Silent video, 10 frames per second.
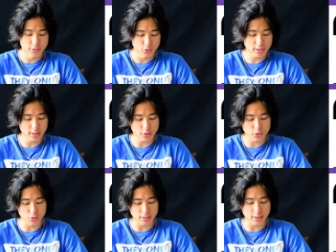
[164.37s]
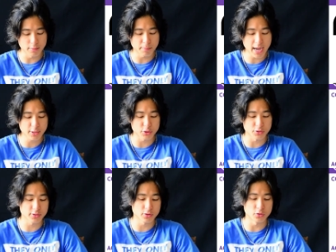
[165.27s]
You can also click on
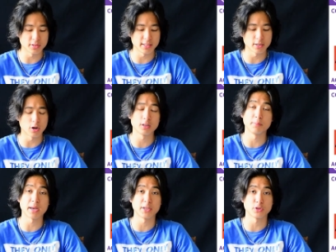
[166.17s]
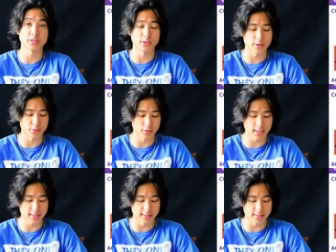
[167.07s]
badges to see all the badges that you have
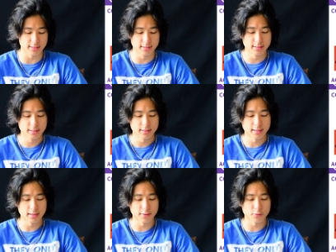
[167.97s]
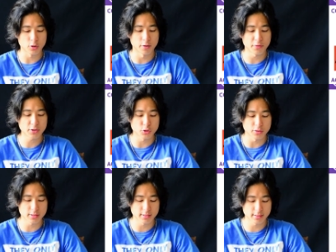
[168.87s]
collected for
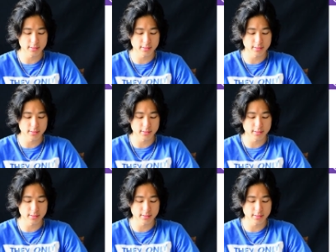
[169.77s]
conventions